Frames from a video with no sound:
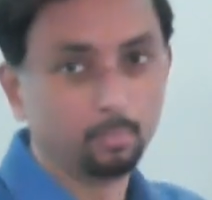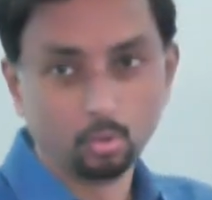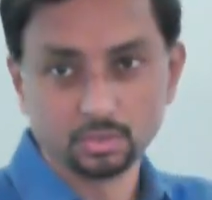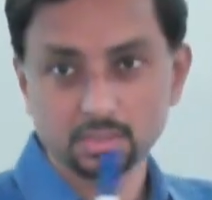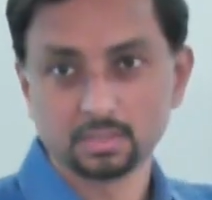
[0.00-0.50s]

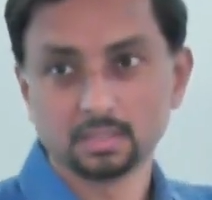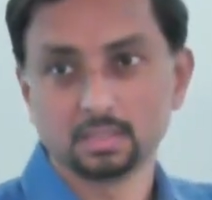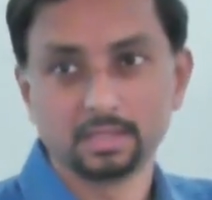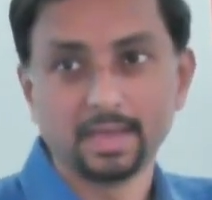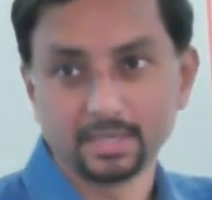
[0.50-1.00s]
post
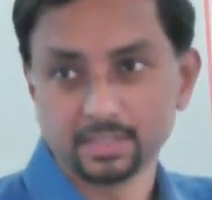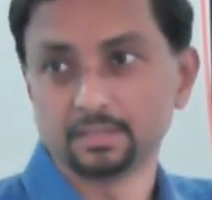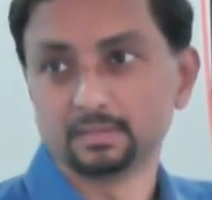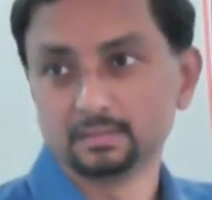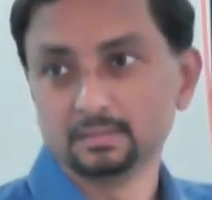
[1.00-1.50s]
the
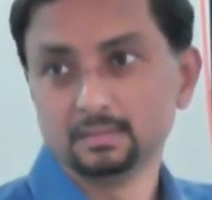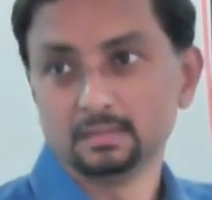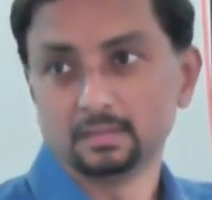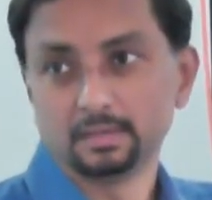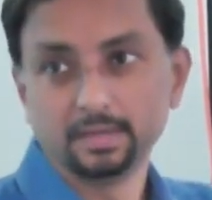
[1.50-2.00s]
action,
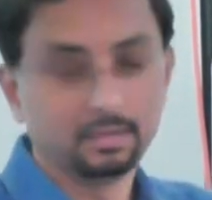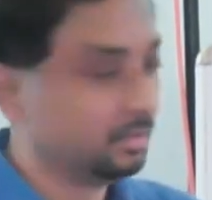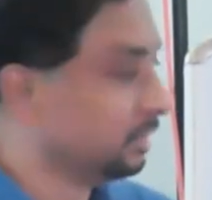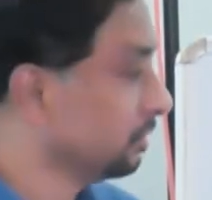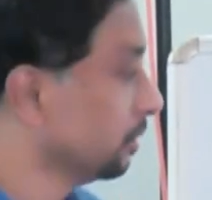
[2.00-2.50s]
right?
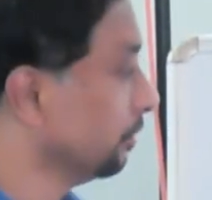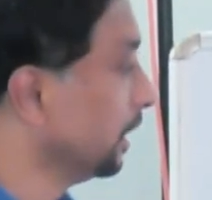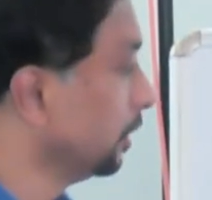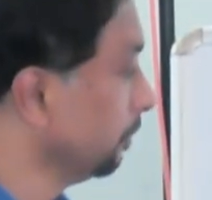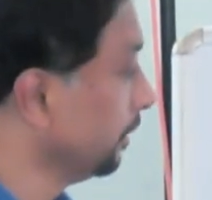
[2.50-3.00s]
So
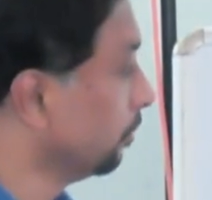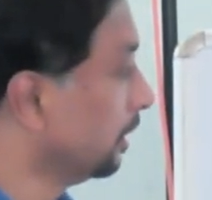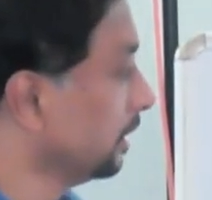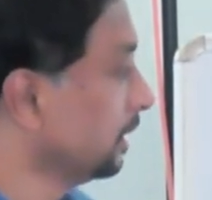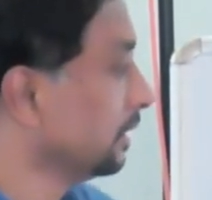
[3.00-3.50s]
you'll have to be
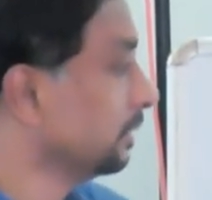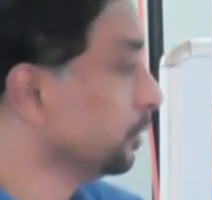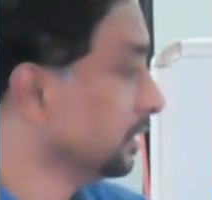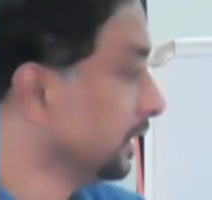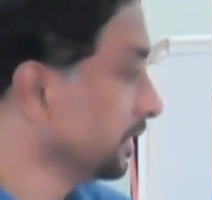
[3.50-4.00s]
what
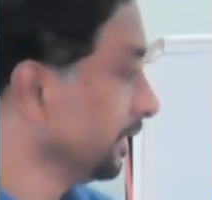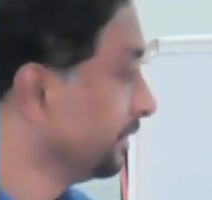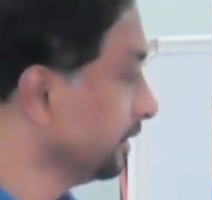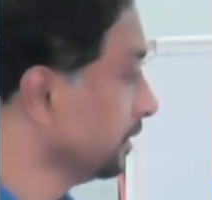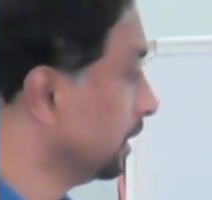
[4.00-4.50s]
Buddha
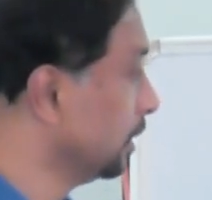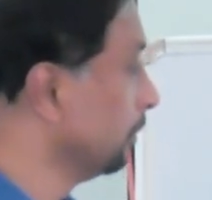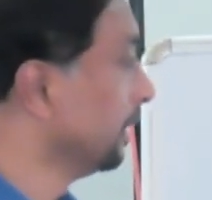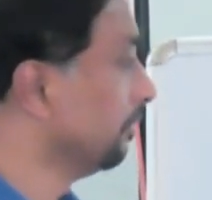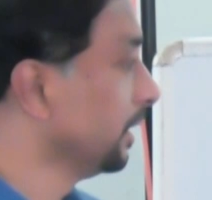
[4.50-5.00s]
says is, you'll have to
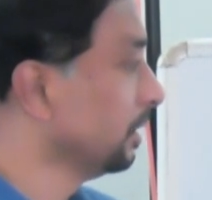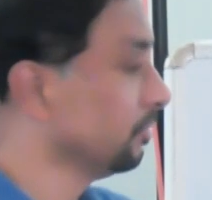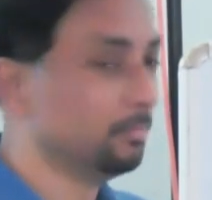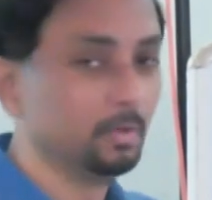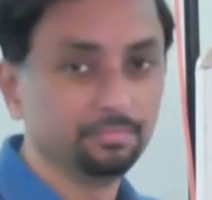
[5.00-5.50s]
be aware
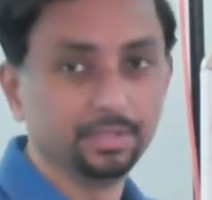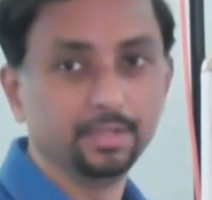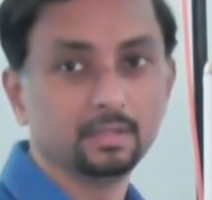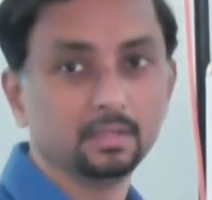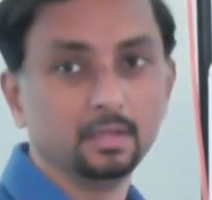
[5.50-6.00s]
of some of
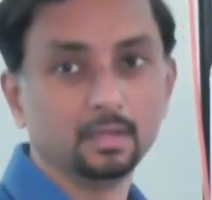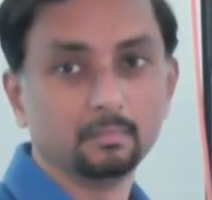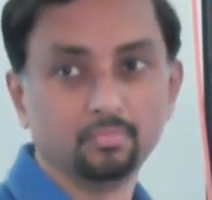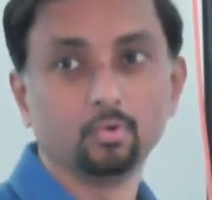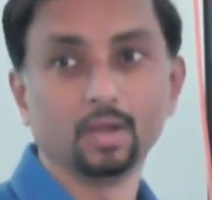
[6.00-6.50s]
these
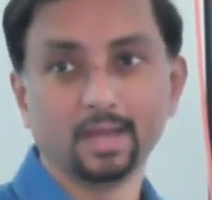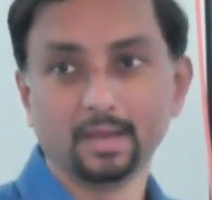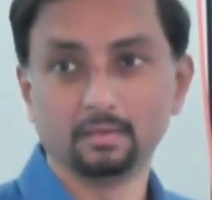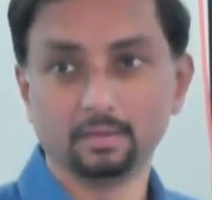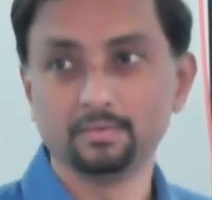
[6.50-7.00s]

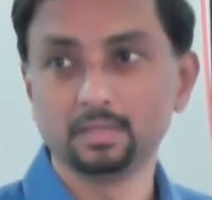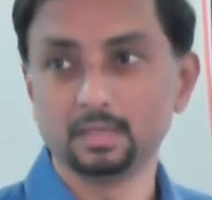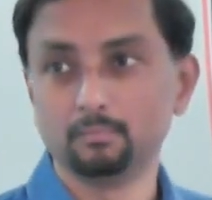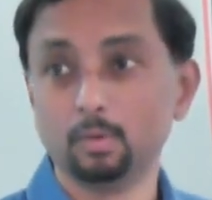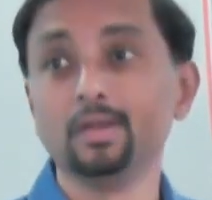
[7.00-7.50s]
beforehand, even
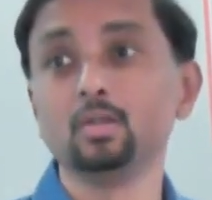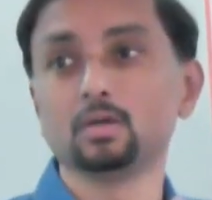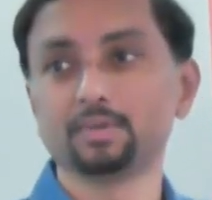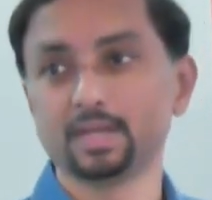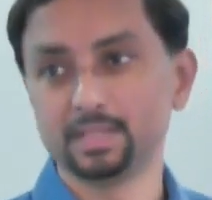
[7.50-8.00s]
at the moment
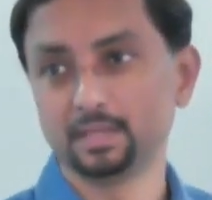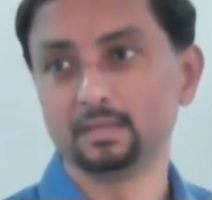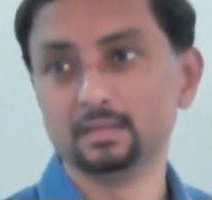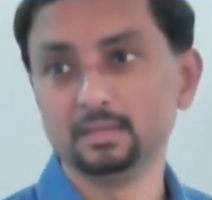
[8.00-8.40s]
of rising.